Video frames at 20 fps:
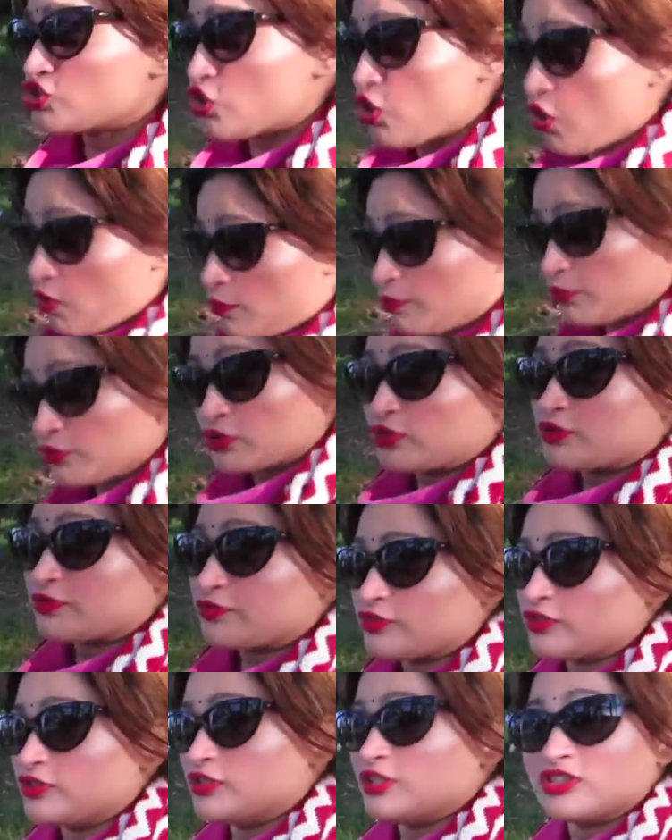so
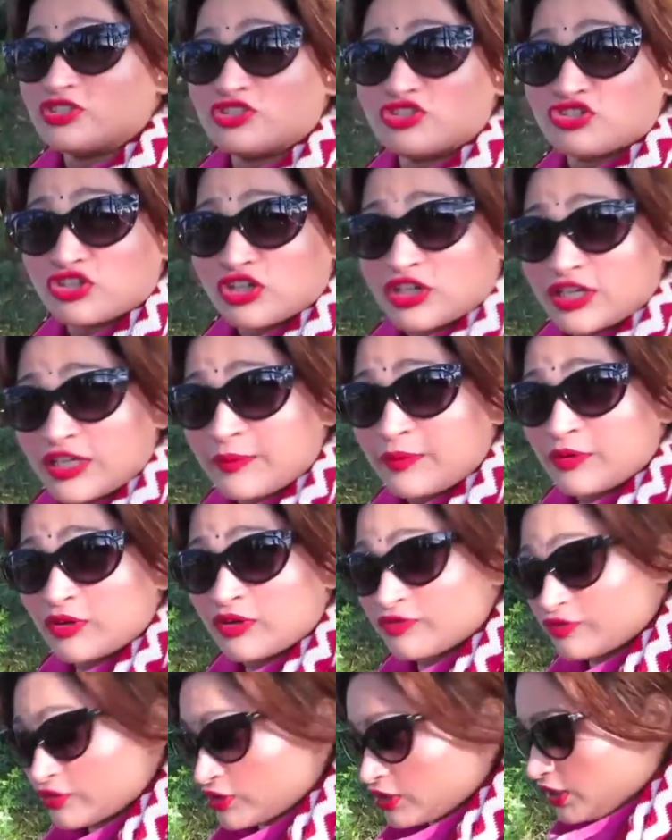beautiful. It's really
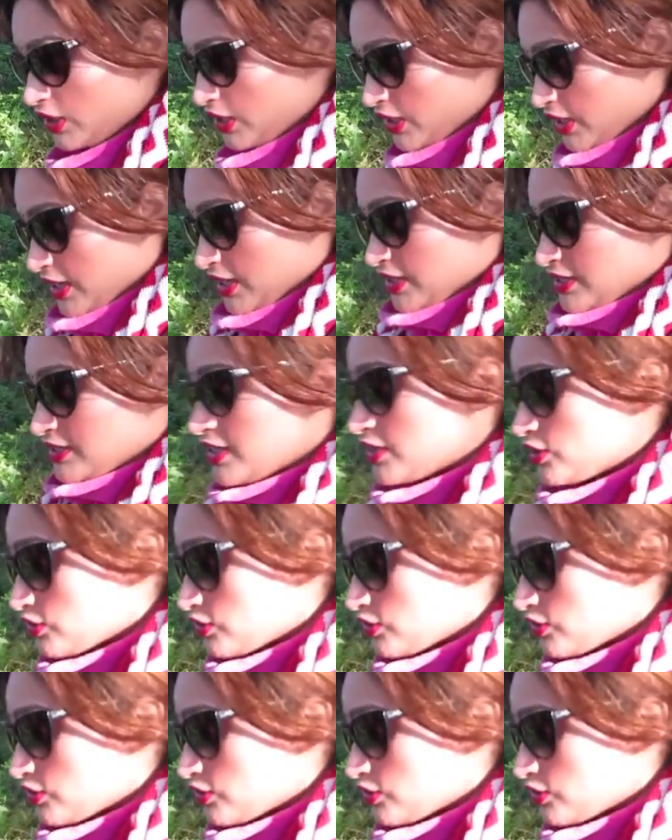beautiful. See